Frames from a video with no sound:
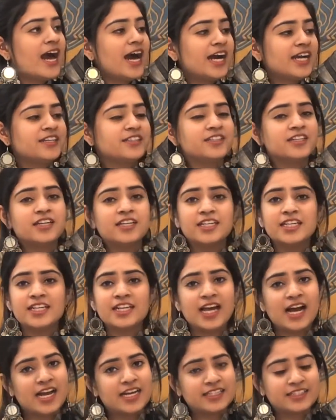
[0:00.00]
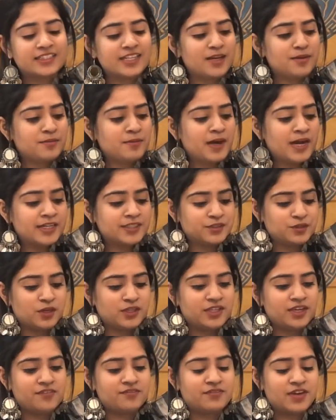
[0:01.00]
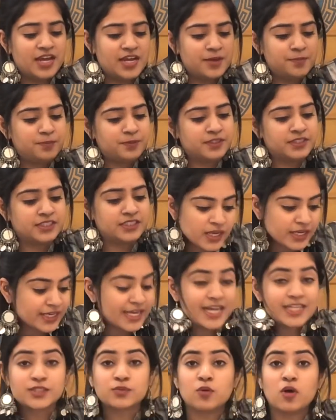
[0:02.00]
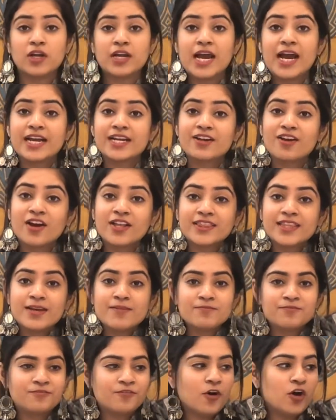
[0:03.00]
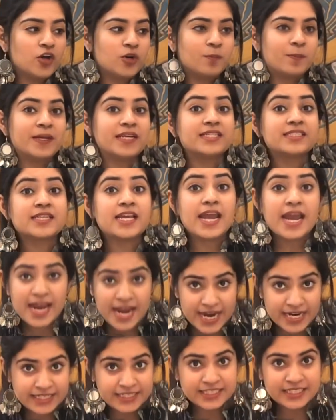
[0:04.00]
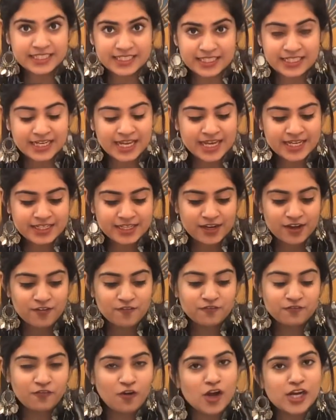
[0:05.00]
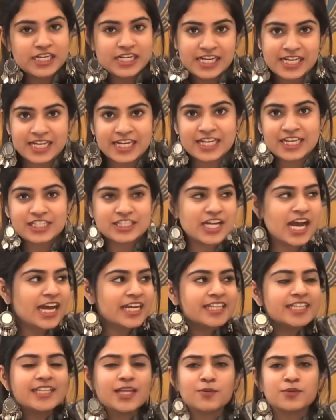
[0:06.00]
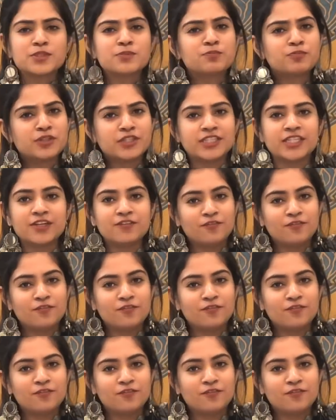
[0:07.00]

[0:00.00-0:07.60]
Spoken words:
I really like them. I thought they're very pretty. Guess what? I got them for rupees 80, like 40 each. I think that was pretty